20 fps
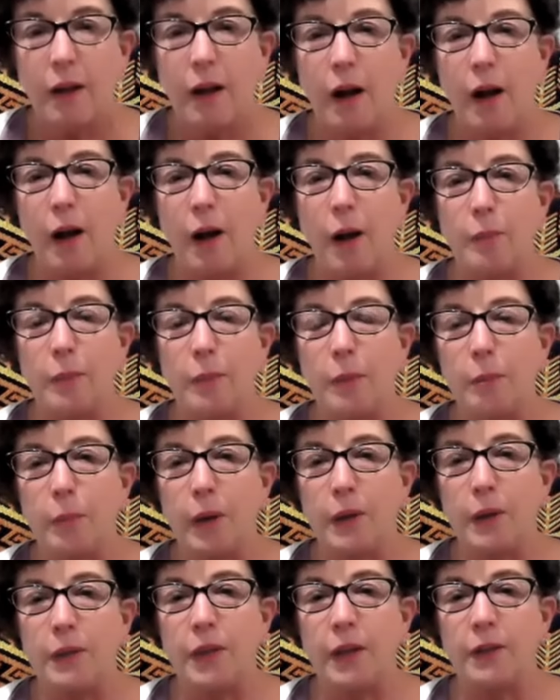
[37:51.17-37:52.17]

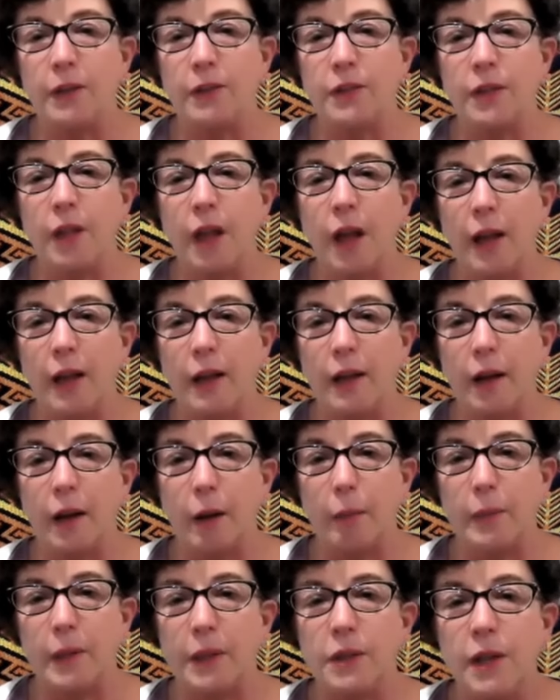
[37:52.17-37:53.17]
But things like
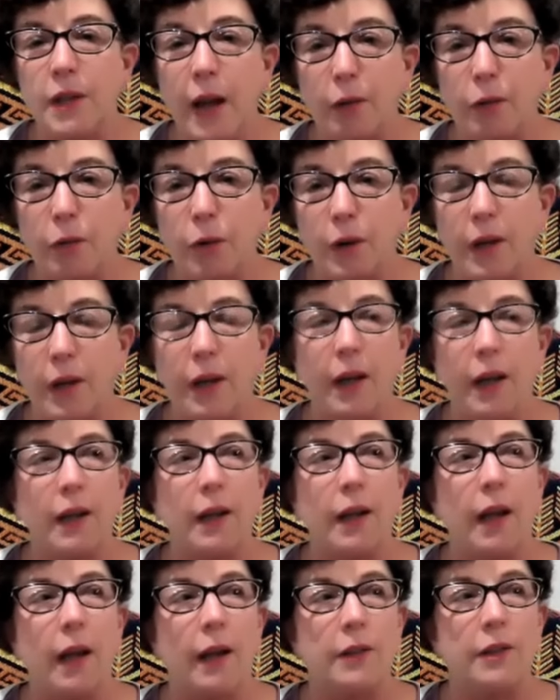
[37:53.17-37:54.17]

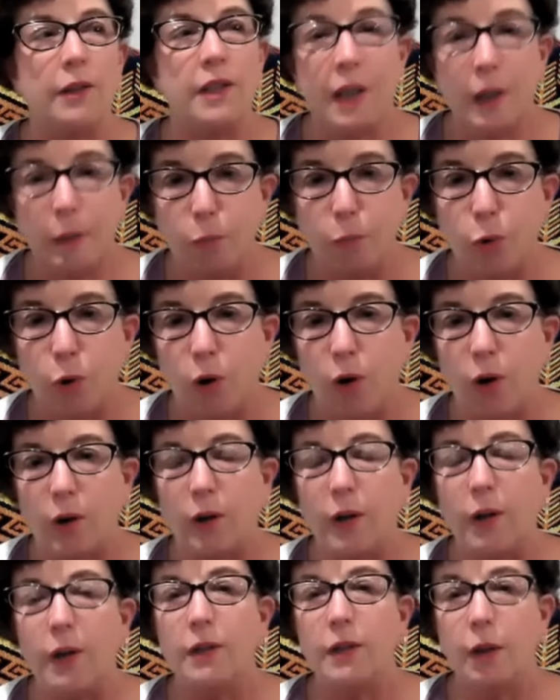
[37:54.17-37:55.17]
integrity and
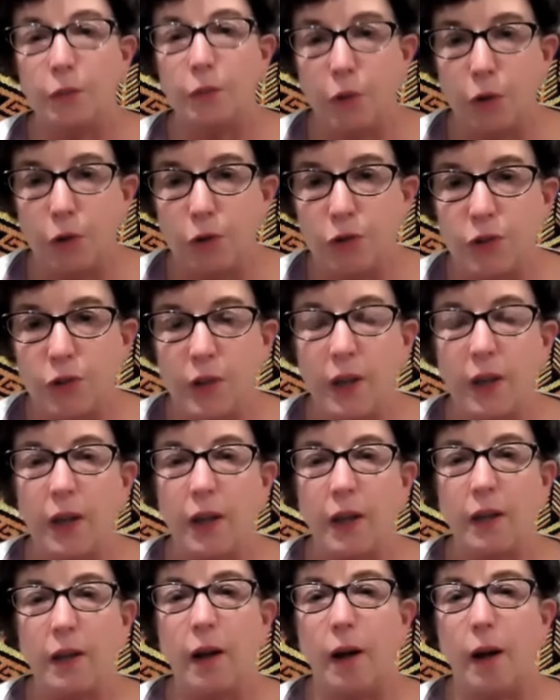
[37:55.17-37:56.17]
teamwork,
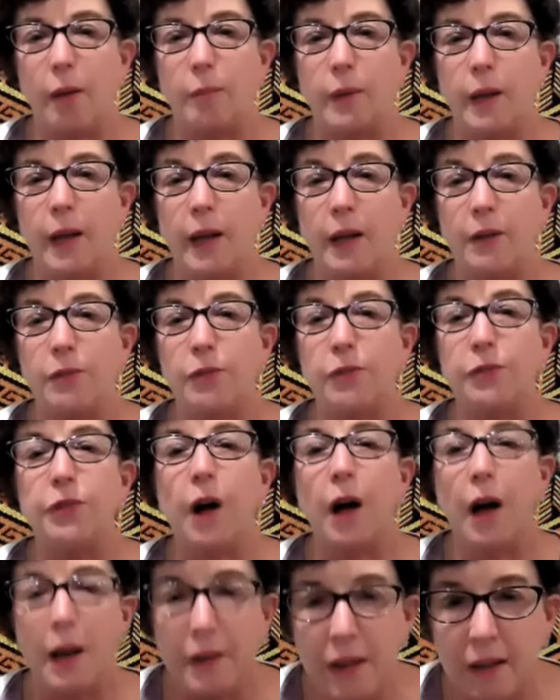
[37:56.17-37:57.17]
diversity, and
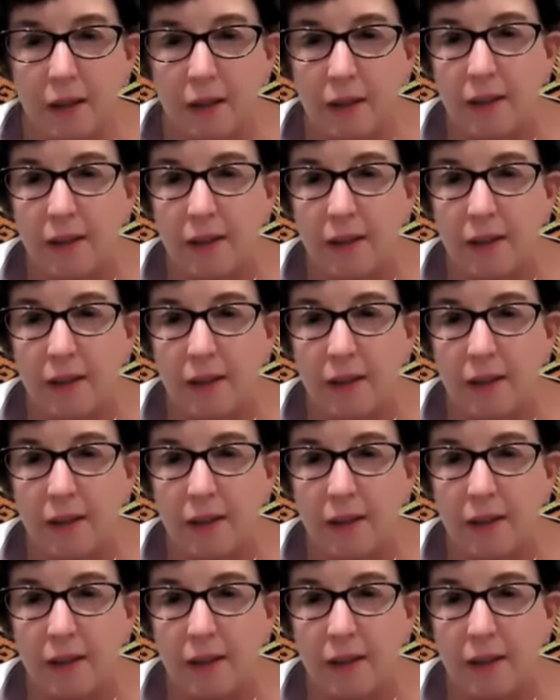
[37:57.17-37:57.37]
fun.